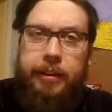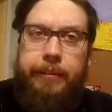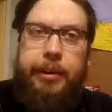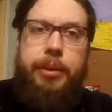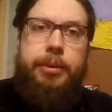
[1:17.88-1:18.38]

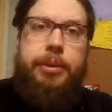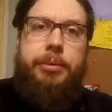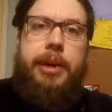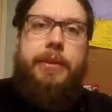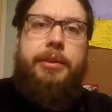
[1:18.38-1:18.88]
Very closely
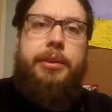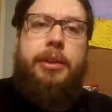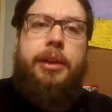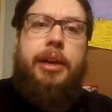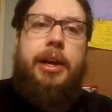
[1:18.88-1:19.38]
rivaled,
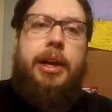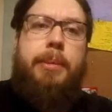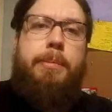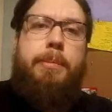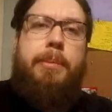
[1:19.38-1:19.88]

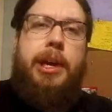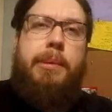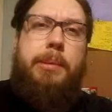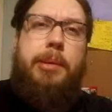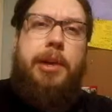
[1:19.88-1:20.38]
um,
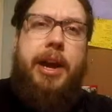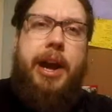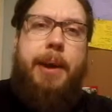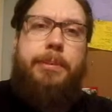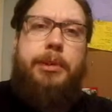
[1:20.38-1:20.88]
maybe
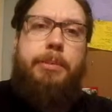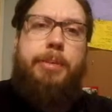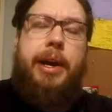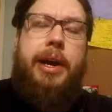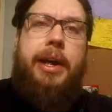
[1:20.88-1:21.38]
perhaps
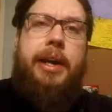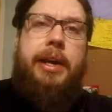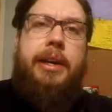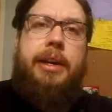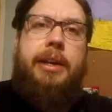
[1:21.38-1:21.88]

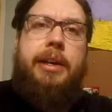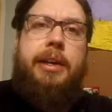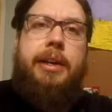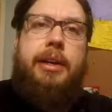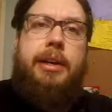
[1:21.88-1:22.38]
by
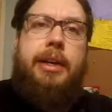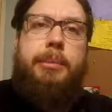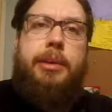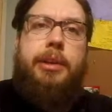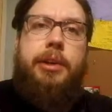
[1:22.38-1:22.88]
a
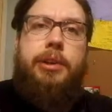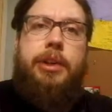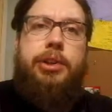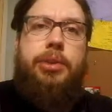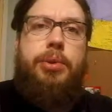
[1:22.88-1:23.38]
company called
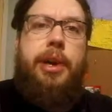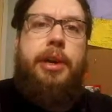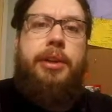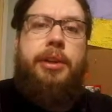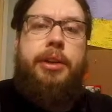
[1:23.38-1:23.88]

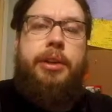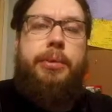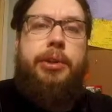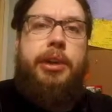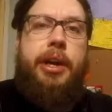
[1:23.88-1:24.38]
Ichiran,
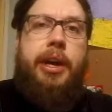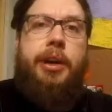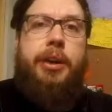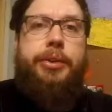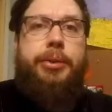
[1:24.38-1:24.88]
which I
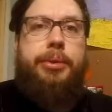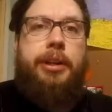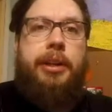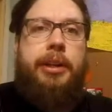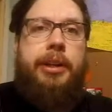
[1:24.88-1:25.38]
also
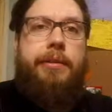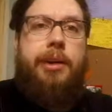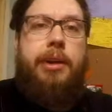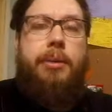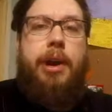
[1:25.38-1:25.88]
did a
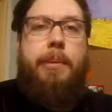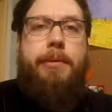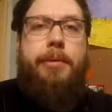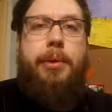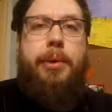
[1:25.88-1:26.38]
video on
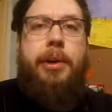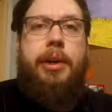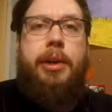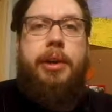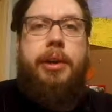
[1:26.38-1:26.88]
before,
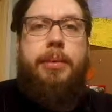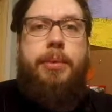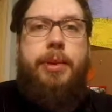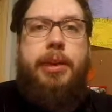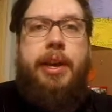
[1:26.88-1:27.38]

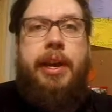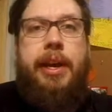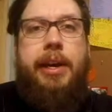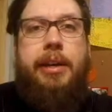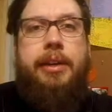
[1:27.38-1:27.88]
where they
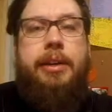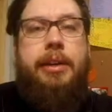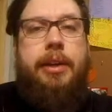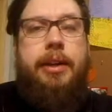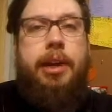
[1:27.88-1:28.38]
had
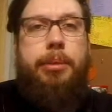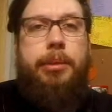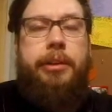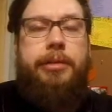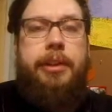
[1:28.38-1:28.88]
a couple
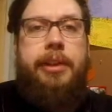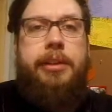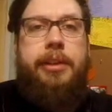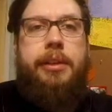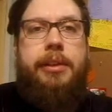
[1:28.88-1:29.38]
different
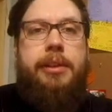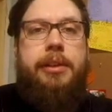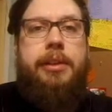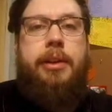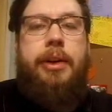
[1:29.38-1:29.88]
instances
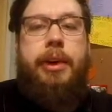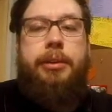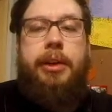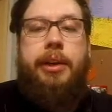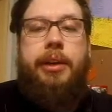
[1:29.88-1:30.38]

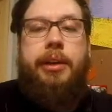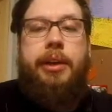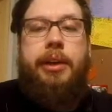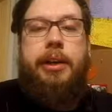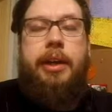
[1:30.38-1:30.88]
out there,
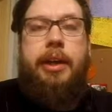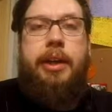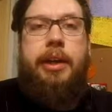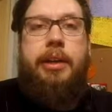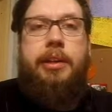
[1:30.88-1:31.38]

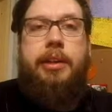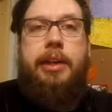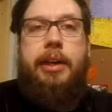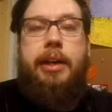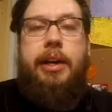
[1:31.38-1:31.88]
and
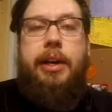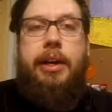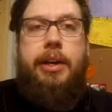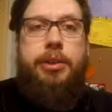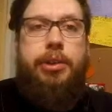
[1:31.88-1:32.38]
I
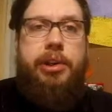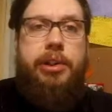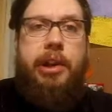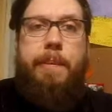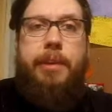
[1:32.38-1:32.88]
kind of dressed
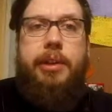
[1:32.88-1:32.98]
it up